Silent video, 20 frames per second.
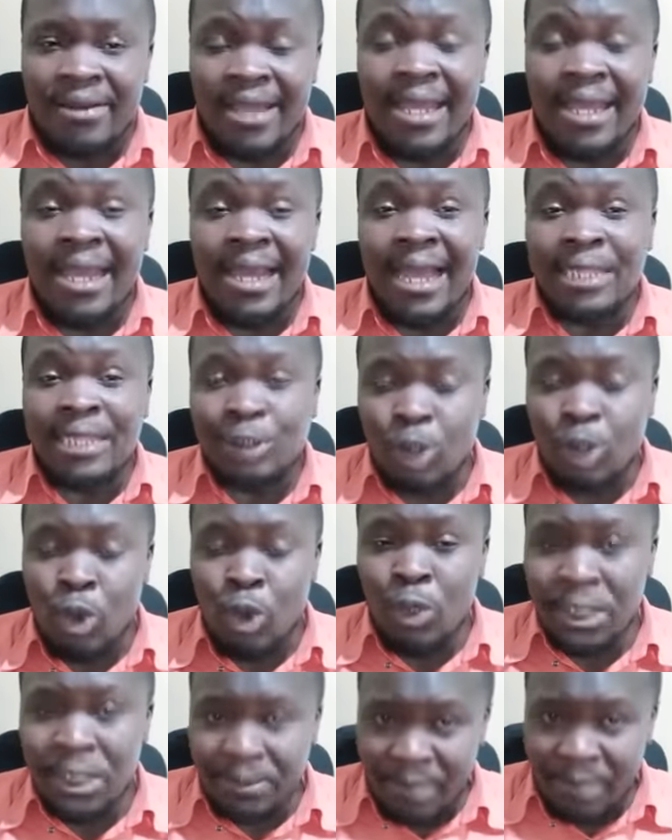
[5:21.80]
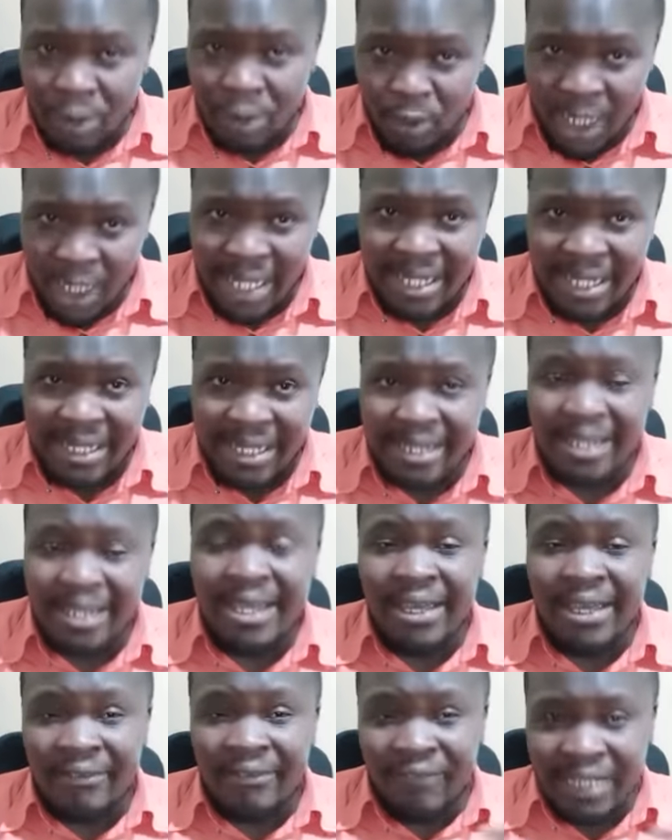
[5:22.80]
Raila has always been
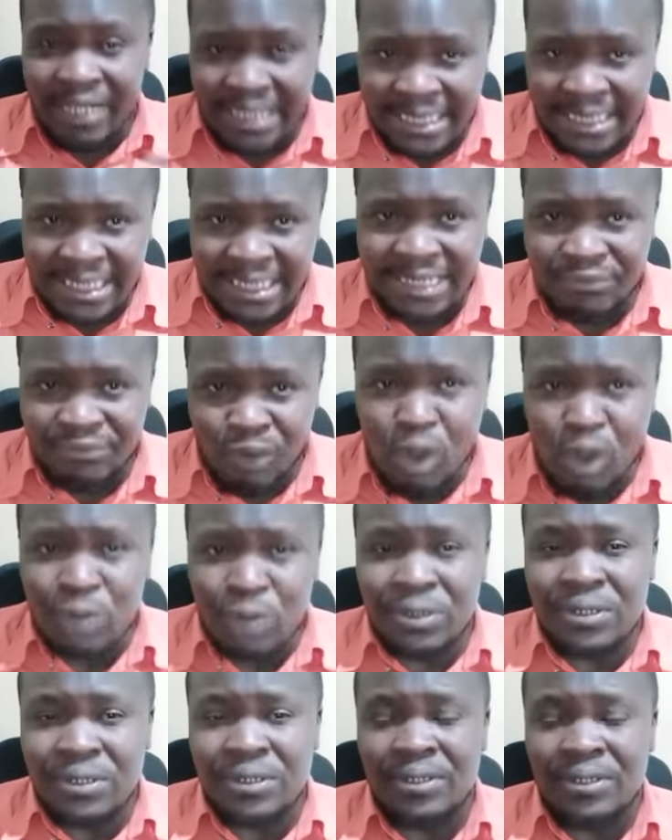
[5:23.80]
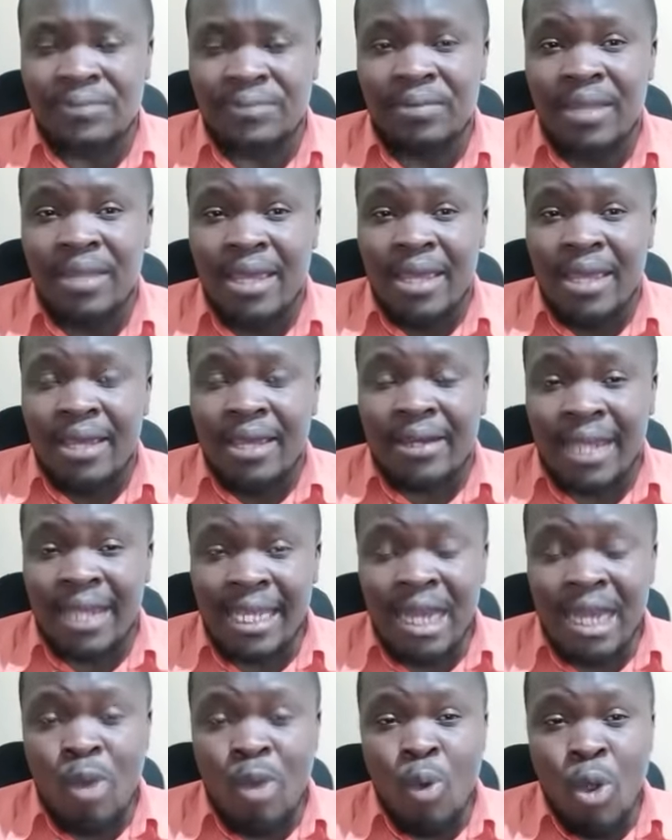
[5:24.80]
winning the city vote.
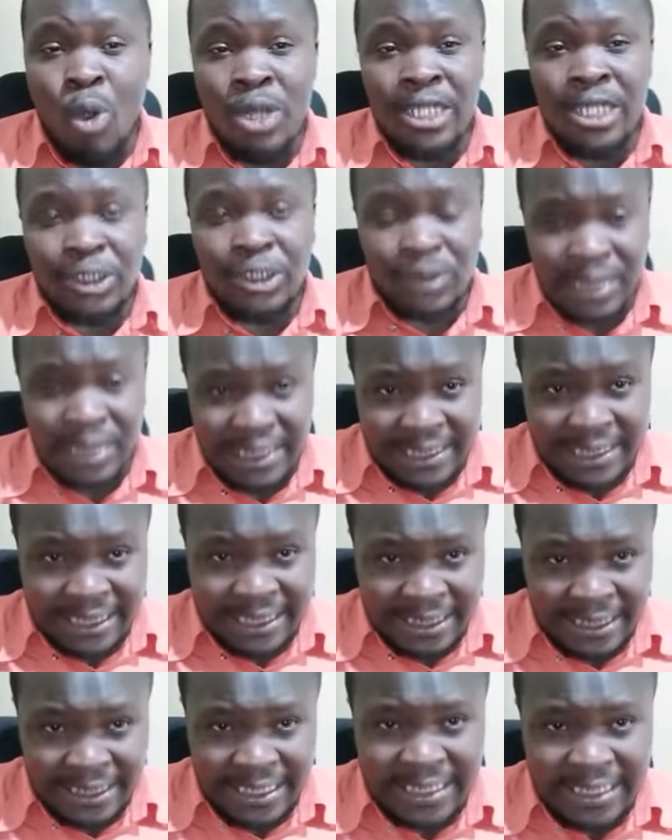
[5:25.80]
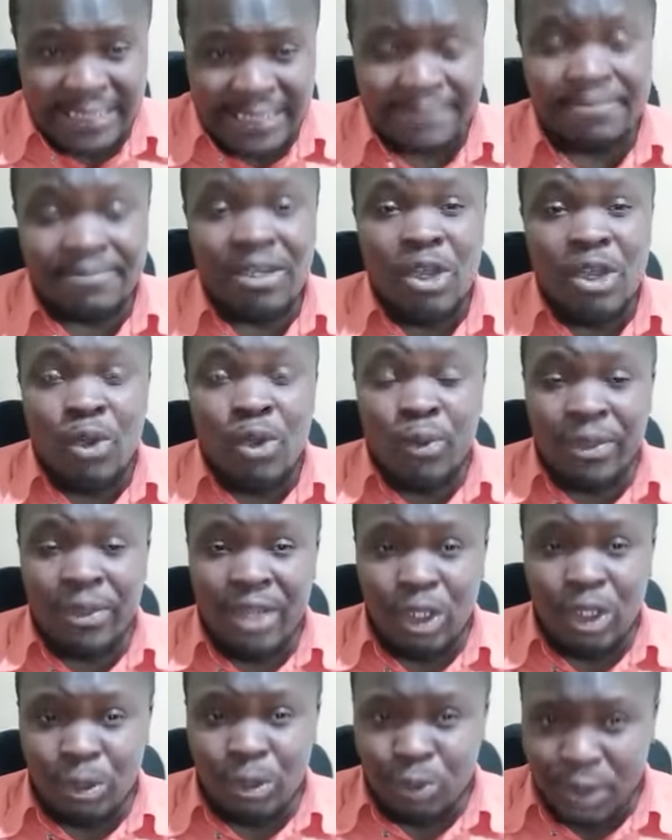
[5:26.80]
Raila won in 2013
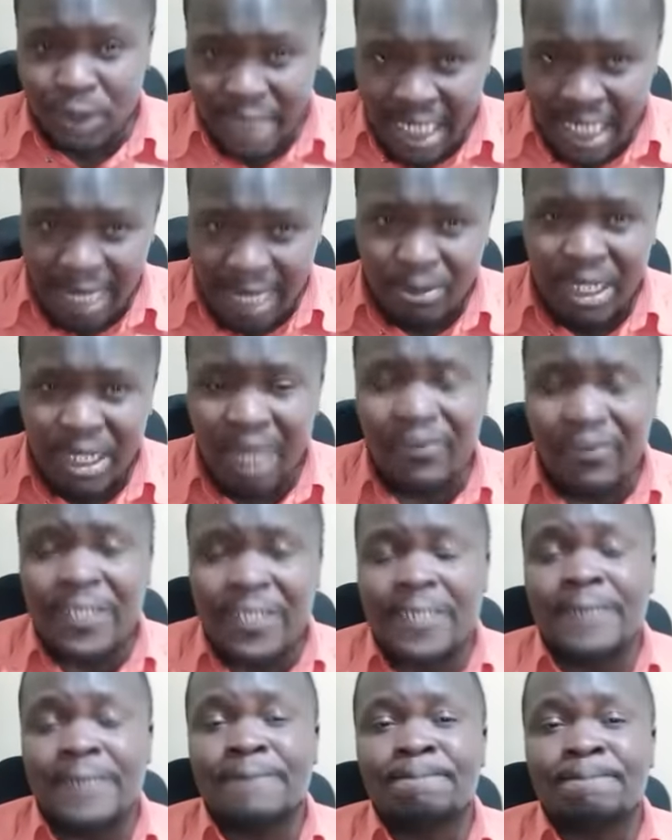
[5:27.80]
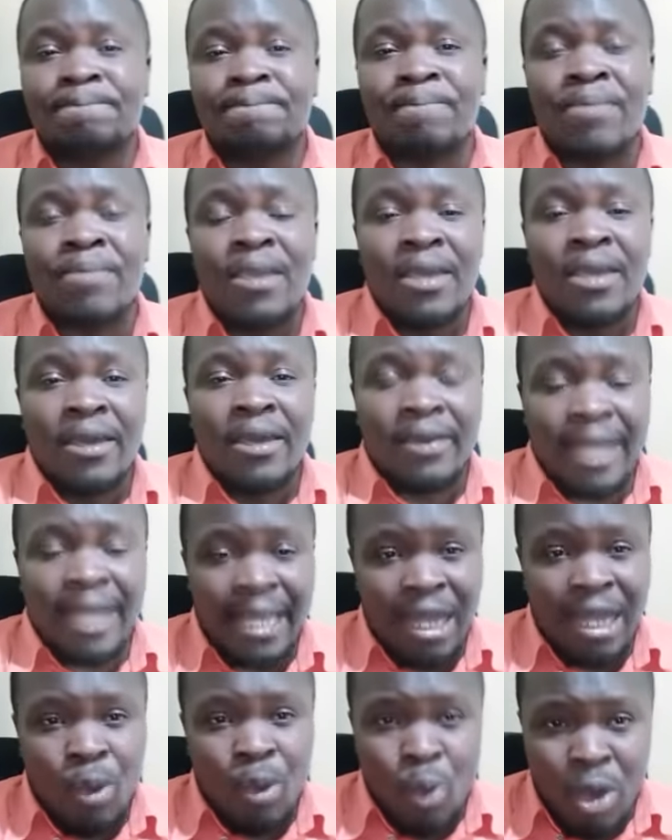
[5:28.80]
without Musalia Mudavadi.
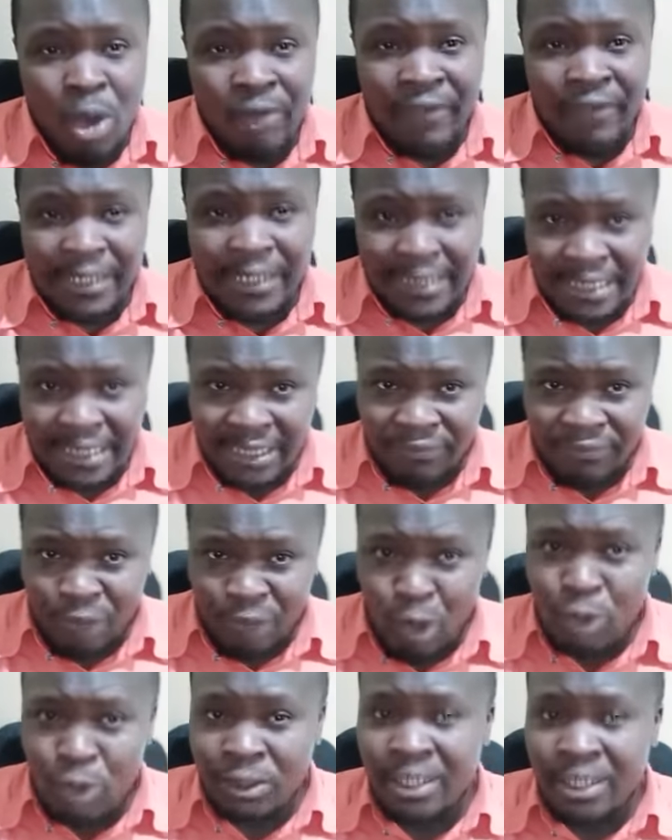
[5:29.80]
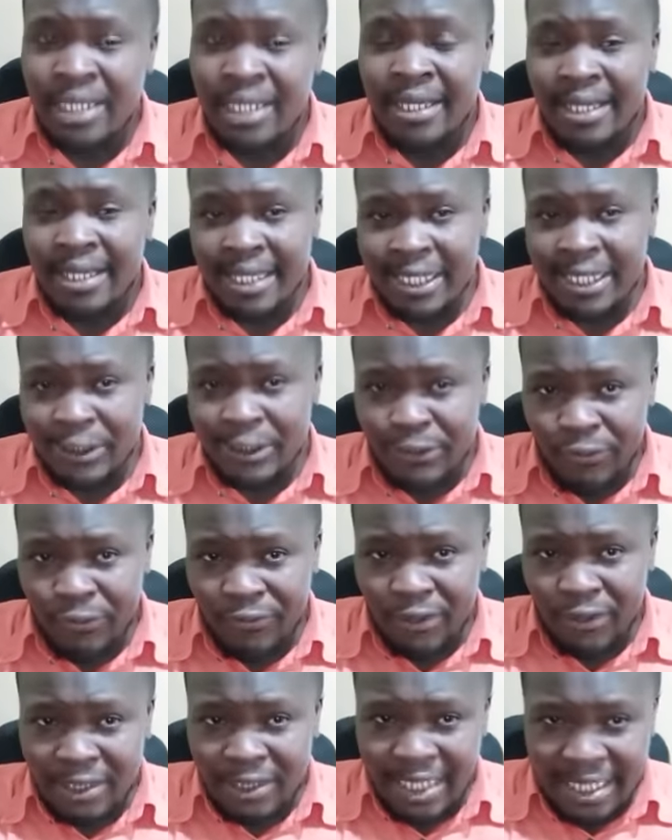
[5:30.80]
Raila won the city vote in
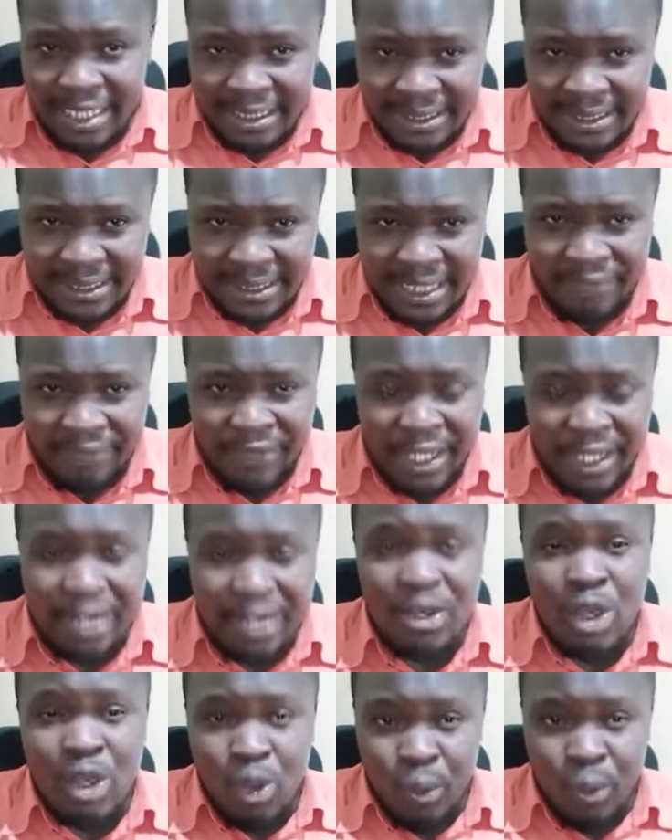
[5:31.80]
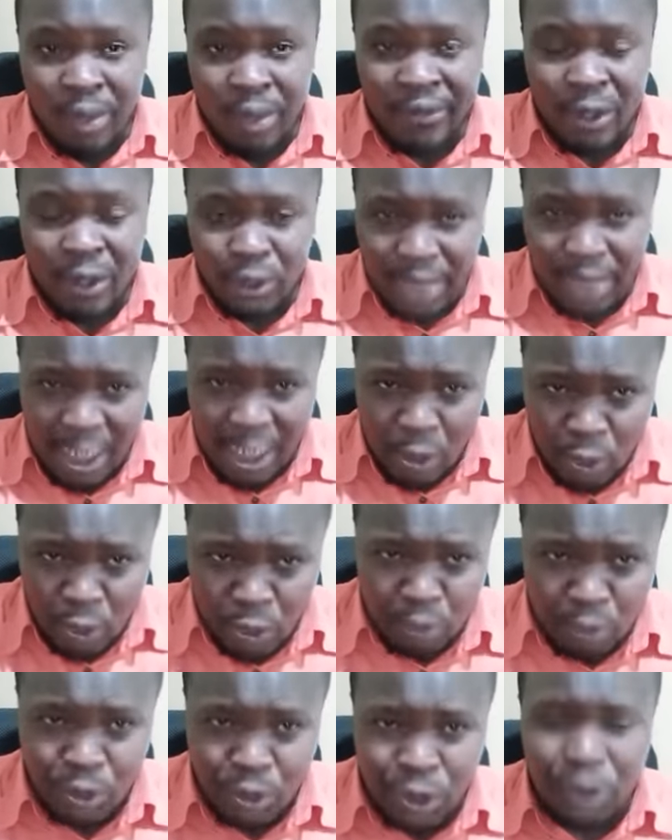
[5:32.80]
2007 without
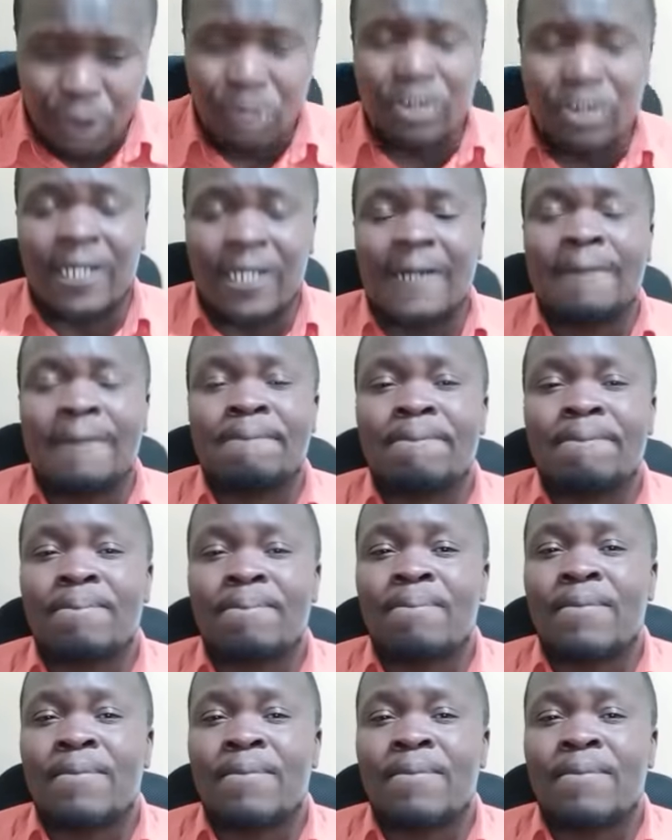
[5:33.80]
Kalonzo Musyoka.